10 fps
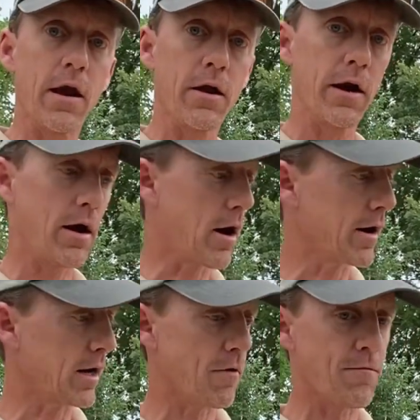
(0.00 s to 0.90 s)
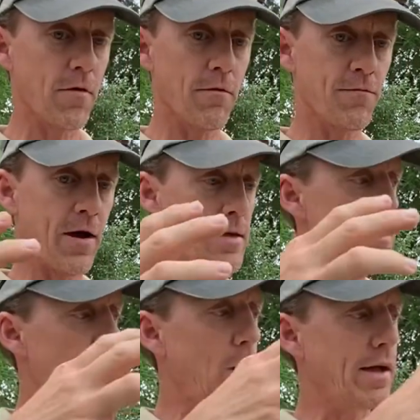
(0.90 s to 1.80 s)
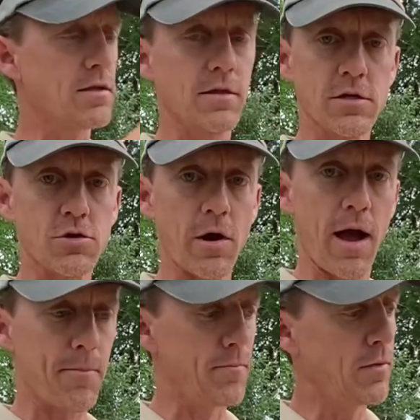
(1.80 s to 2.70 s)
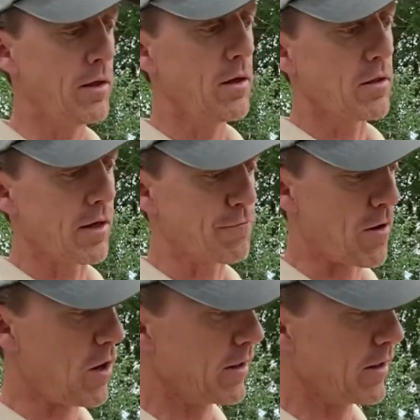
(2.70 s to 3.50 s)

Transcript: area are going to find their way to this trap. They fall